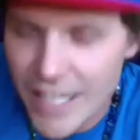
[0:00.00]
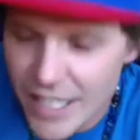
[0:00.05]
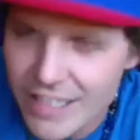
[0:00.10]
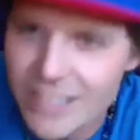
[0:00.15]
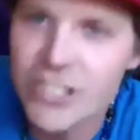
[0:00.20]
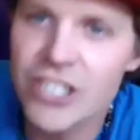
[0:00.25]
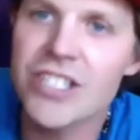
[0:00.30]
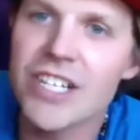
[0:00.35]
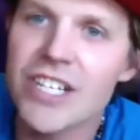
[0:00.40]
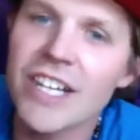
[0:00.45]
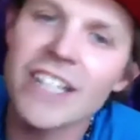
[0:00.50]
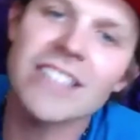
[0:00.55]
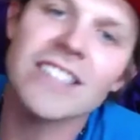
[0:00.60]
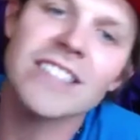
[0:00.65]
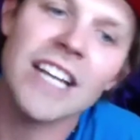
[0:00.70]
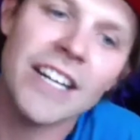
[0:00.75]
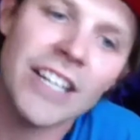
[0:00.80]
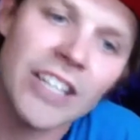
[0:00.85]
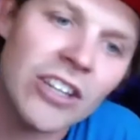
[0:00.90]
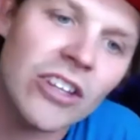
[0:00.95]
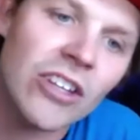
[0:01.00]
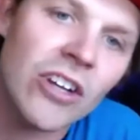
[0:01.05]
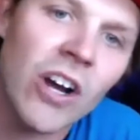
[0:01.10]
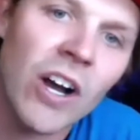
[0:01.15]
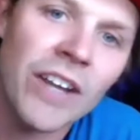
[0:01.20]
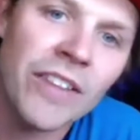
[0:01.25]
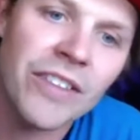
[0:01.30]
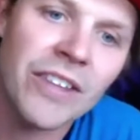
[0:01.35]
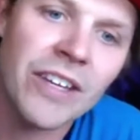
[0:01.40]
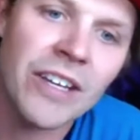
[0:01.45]
just take a second
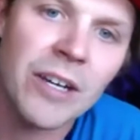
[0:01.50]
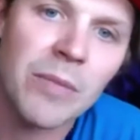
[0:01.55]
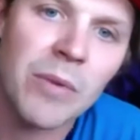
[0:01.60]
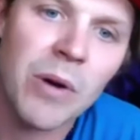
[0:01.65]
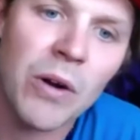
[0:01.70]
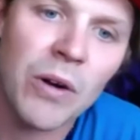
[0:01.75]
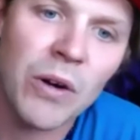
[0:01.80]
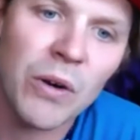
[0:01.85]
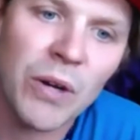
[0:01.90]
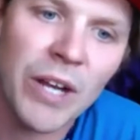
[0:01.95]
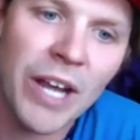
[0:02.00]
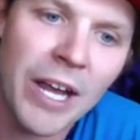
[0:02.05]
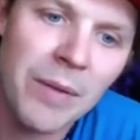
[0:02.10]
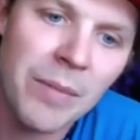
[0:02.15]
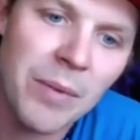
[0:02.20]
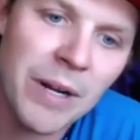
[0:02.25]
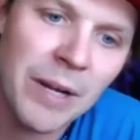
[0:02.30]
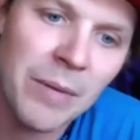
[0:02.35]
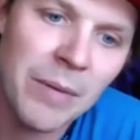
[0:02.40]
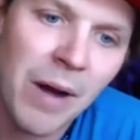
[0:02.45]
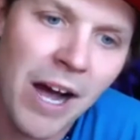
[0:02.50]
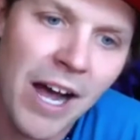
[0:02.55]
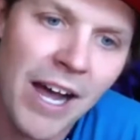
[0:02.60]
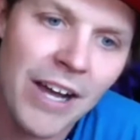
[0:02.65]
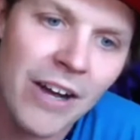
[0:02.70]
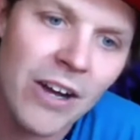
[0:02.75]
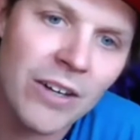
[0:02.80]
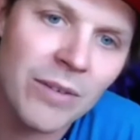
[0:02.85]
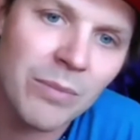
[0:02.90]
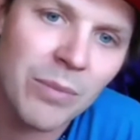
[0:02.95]
thought and think about, okay, but am I
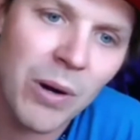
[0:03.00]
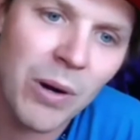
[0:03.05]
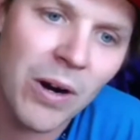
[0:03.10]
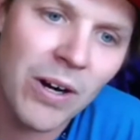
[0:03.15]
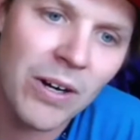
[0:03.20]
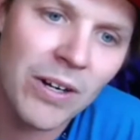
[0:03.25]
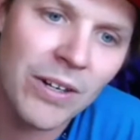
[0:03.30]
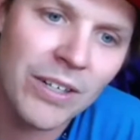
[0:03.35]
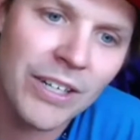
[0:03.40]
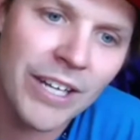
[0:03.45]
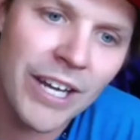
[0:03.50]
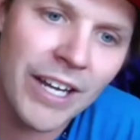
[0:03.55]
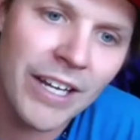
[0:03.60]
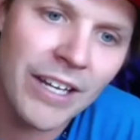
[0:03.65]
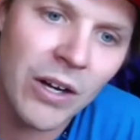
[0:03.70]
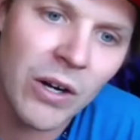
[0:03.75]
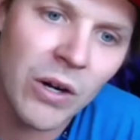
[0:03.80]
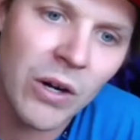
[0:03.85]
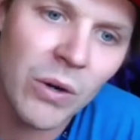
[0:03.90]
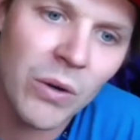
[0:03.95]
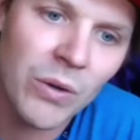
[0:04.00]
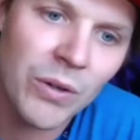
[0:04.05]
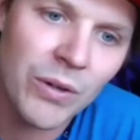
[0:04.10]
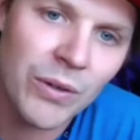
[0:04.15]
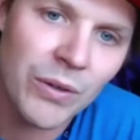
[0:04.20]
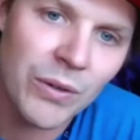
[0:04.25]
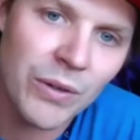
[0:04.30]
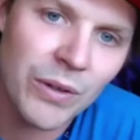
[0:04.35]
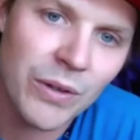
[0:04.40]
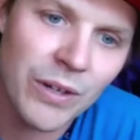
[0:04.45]
on par yet? Oh,
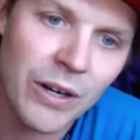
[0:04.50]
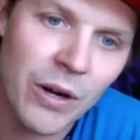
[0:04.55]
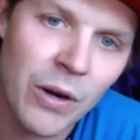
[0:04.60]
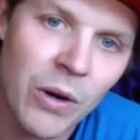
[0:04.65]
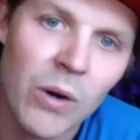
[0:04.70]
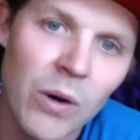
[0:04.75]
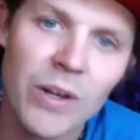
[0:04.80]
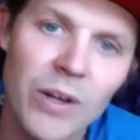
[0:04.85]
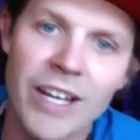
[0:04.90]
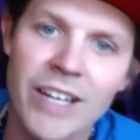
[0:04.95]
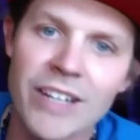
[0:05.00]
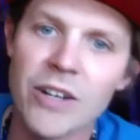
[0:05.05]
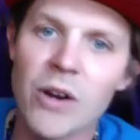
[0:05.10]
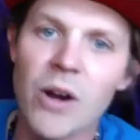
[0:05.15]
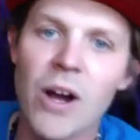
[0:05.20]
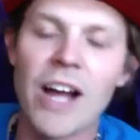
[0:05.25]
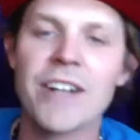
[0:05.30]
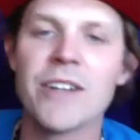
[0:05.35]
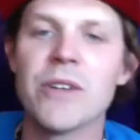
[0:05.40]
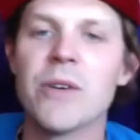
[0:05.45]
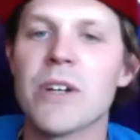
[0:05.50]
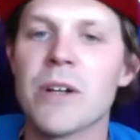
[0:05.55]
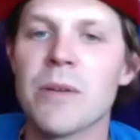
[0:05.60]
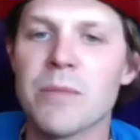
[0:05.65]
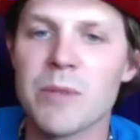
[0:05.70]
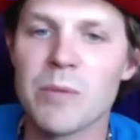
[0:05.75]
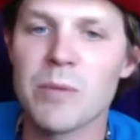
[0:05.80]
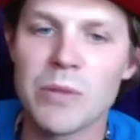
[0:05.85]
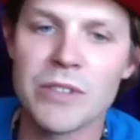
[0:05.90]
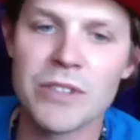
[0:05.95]
okay, no, I know what I'm
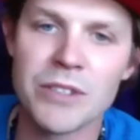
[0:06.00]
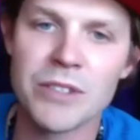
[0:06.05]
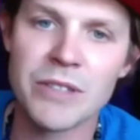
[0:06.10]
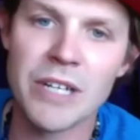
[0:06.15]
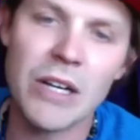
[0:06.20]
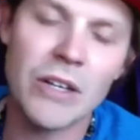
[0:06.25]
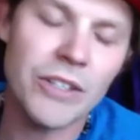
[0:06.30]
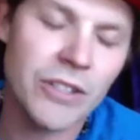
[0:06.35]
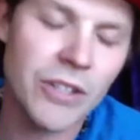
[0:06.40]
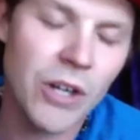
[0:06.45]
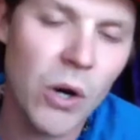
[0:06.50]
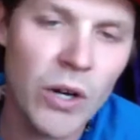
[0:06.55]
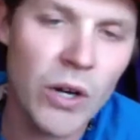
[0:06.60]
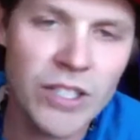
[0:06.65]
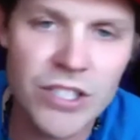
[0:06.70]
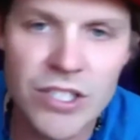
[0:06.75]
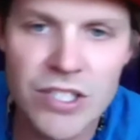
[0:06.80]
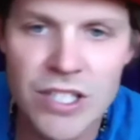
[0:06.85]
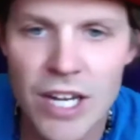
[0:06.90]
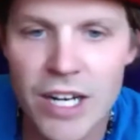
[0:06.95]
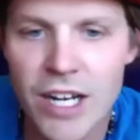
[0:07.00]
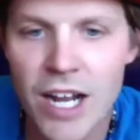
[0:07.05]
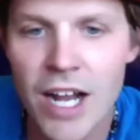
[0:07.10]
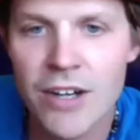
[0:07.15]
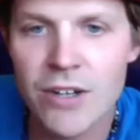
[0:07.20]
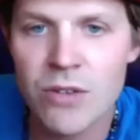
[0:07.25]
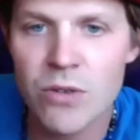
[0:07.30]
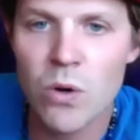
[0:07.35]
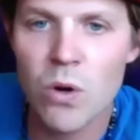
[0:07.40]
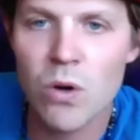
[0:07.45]
supposed to do now. You know, it's just that
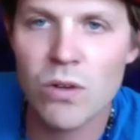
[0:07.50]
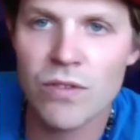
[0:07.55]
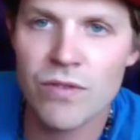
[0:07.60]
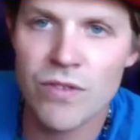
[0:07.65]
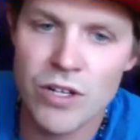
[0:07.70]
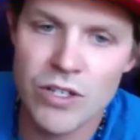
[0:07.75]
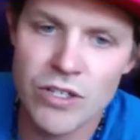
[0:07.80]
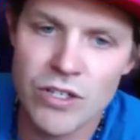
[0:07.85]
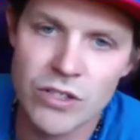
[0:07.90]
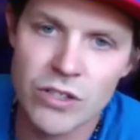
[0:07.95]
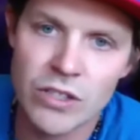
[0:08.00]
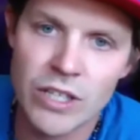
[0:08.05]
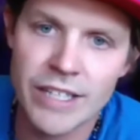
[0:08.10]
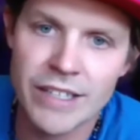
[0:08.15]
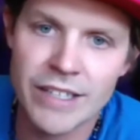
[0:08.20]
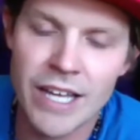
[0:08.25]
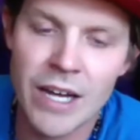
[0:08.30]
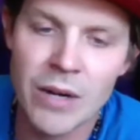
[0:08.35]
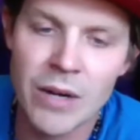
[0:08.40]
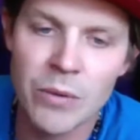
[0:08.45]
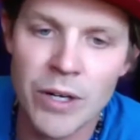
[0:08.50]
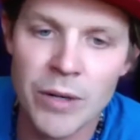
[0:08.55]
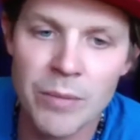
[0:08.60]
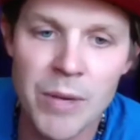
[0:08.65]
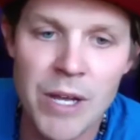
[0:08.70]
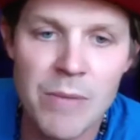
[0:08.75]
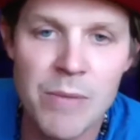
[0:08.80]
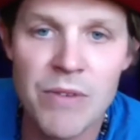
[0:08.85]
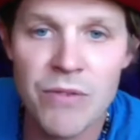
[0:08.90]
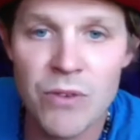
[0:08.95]
kind of role reversal like that, where
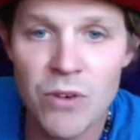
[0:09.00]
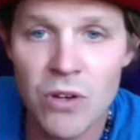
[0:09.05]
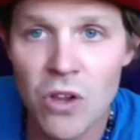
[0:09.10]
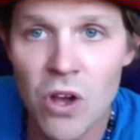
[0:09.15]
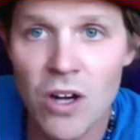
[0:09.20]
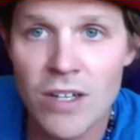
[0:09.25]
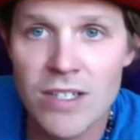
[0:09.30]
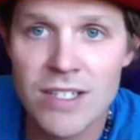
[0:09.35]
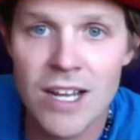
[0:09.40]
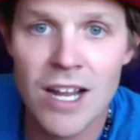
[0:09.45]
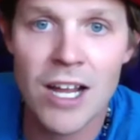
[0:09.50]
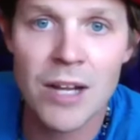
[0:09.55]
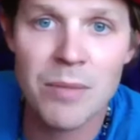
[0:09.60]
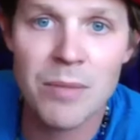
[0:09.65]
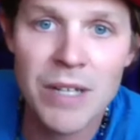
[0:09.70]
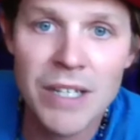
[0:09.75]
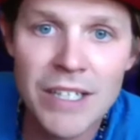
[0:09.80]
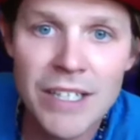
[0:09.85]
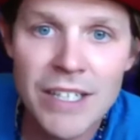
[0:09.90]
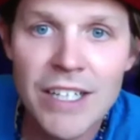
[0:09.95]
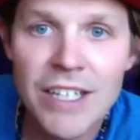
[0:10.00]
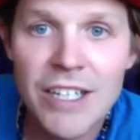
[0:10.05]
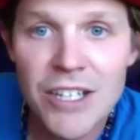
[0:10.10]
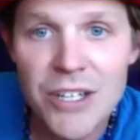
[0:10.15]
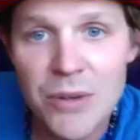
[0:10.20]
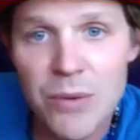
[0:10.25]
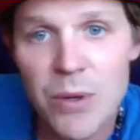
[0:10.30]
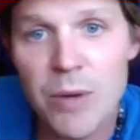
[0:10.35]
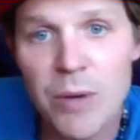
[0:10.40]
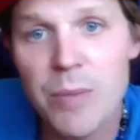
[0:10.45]
maybe for a long time
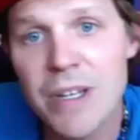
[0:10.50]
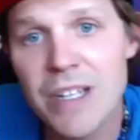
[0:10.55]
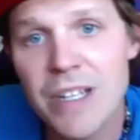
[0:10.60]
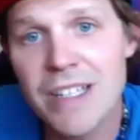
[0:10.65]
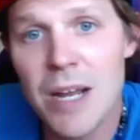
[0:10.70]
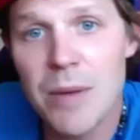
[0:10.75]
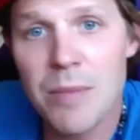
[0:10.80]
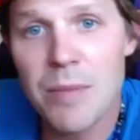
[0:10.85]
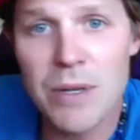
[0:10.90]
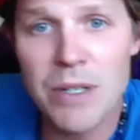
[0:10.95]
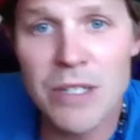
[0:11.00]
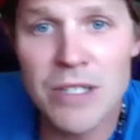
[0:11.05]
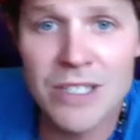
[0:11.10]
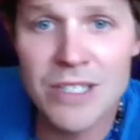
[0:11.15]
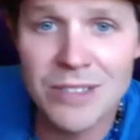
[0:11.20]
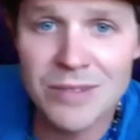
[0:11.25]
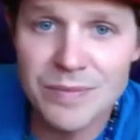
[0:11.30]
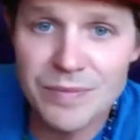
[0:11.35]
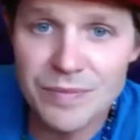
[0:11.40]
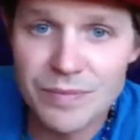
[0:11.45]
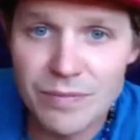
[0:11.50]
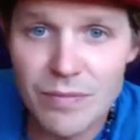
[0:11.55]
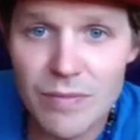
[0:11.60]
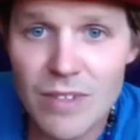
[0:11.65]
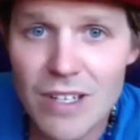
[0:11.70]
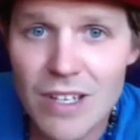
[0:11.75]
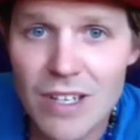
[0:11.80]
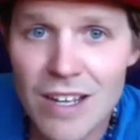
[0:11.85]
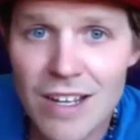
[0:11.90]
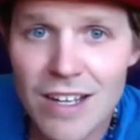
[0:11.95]
you were being that person.
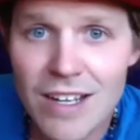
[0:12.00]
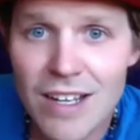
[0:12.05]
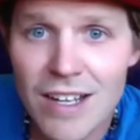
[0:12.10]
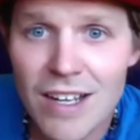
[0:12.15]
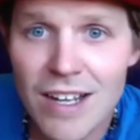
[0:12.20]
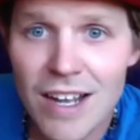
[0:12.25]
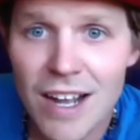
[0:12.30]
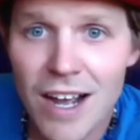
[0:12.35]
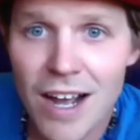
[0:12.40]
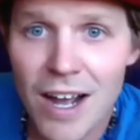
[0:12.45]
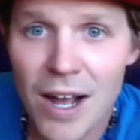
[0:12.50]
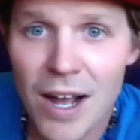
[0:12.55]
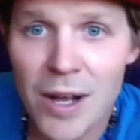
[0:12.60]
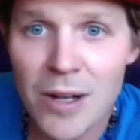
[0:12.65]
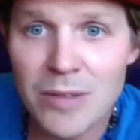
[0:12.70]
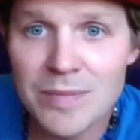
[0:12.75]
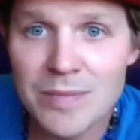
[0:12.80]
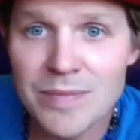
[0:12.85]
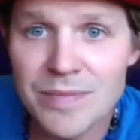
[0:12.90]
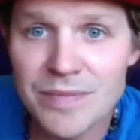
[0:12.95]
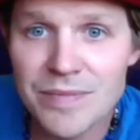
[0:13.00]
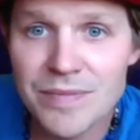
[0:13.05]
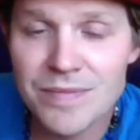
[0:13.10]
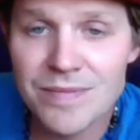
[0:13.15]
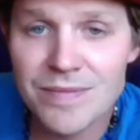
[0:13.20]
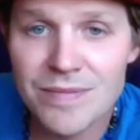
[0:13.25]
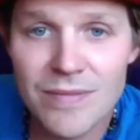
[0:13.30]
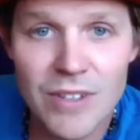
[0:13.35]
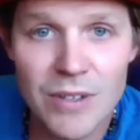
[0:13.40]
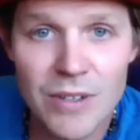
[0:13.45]

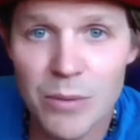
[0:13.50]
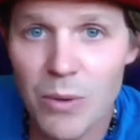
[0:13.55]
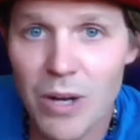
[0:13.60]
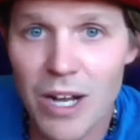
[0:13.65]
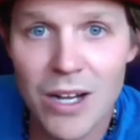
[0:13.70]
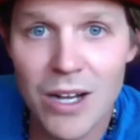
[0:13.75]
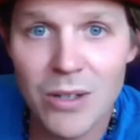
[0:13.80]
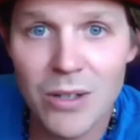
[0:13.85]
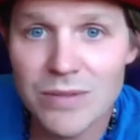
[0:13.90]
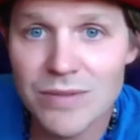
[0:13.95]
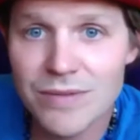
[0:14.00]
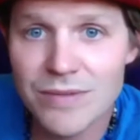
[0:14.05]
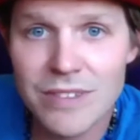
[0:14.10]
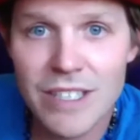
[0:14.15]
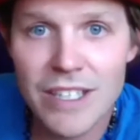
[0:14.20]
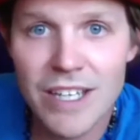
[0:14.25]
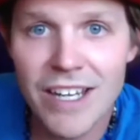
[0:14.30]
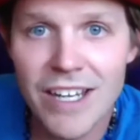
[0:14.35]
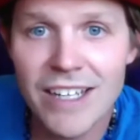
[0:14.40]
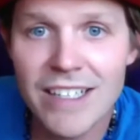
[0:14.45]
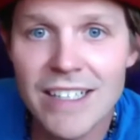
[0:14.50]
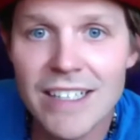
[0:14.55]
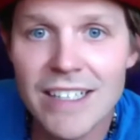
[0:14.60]
Wow. Okay.